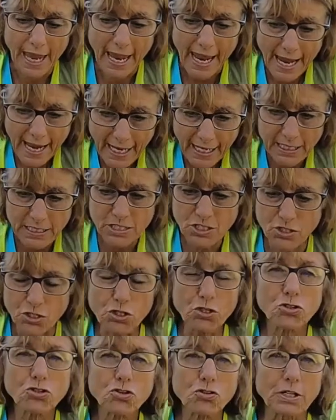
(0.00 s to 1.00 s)
adds
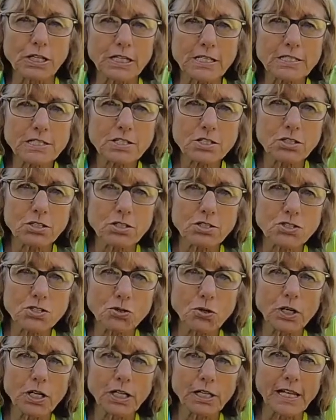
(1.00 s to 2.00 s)
nutrients to the
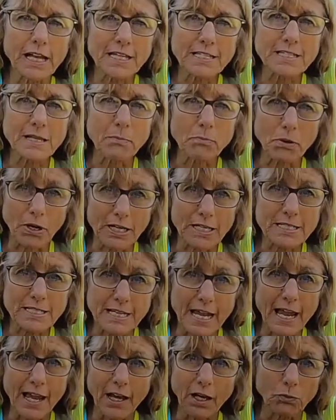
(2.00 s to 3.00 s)
soil as it breaks
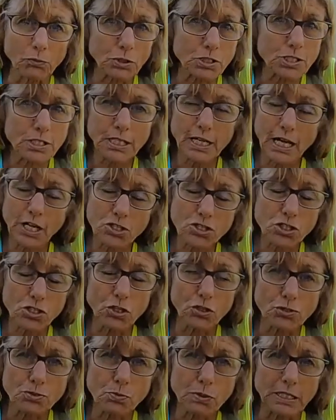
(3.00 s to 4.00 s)
down, which gosh
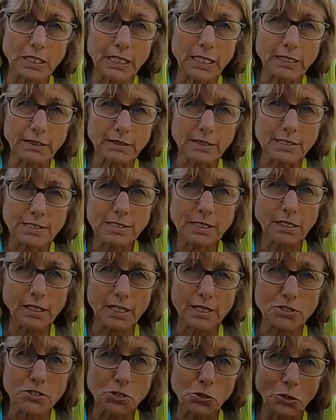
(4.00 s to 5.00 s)
knows we need in this
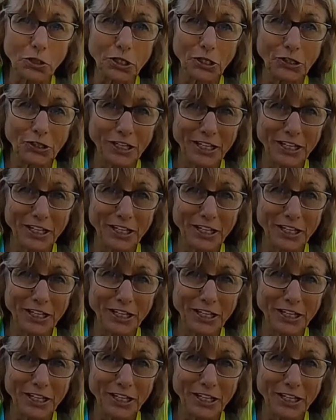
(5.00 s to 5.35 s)
clay soil